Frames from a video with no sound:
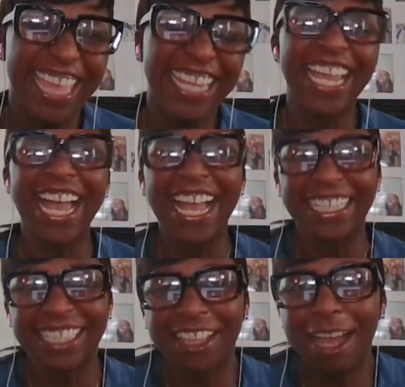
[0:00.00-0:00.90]
Yeah,
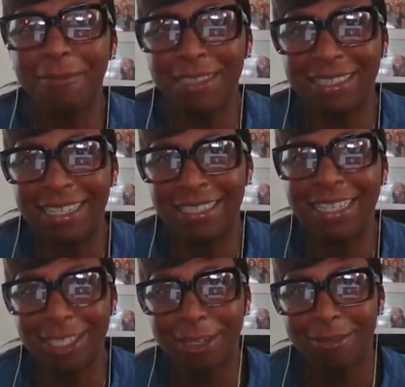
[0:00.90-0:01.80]
so that was
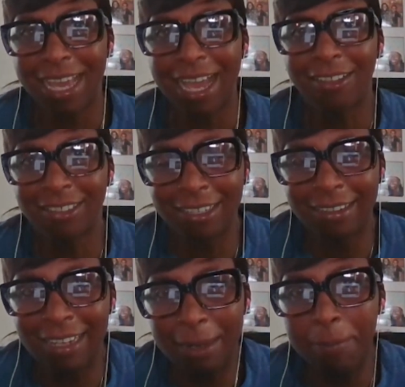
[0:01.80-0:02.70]
Sydney
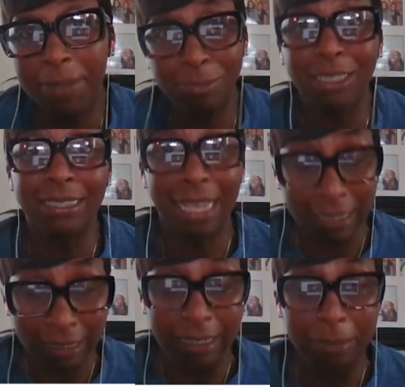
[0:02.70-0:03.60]
2000, the Olympics, my
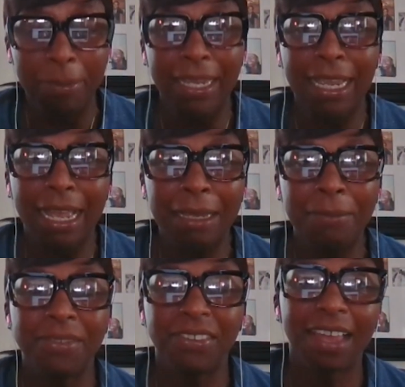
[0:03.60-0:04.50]
second Olympic
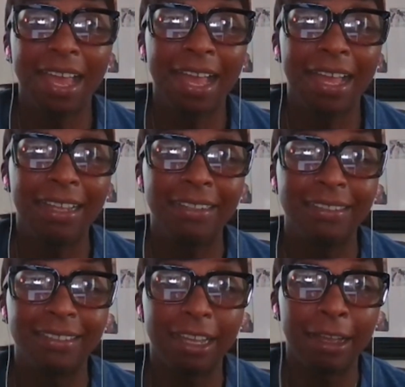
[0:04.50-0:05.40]
Games.
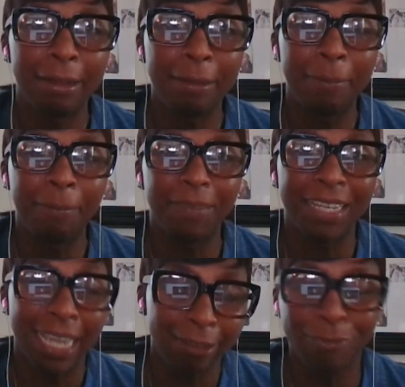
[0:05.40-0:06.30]
And
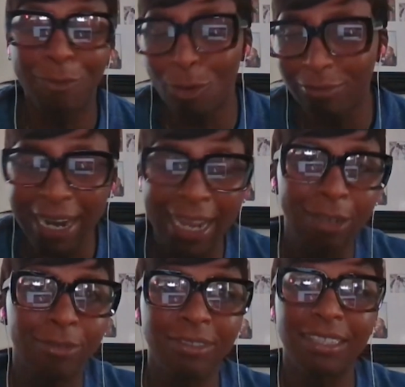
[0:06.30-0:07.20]
again, 4
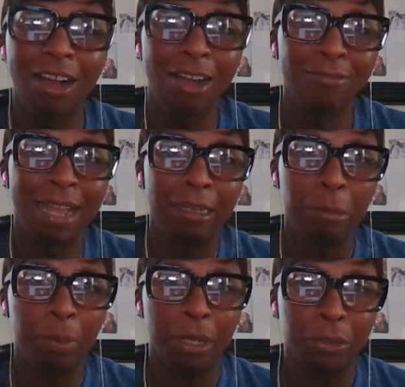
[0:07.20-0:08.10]
rounds. I ran a
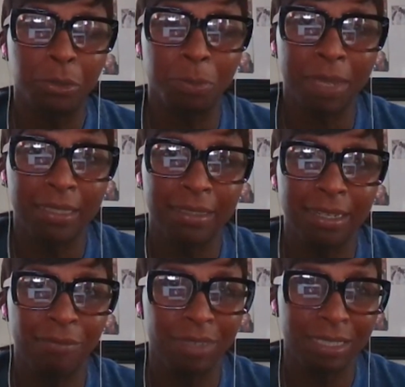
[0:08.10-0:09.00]
personal best
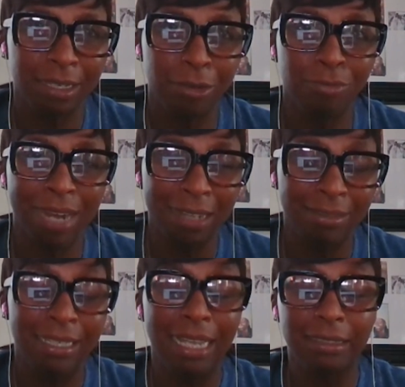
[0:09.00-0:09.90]
in every single round
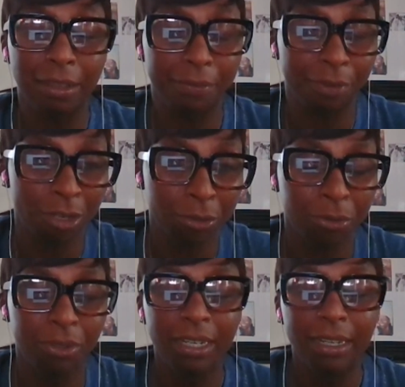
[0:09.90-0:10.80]
to get to the final.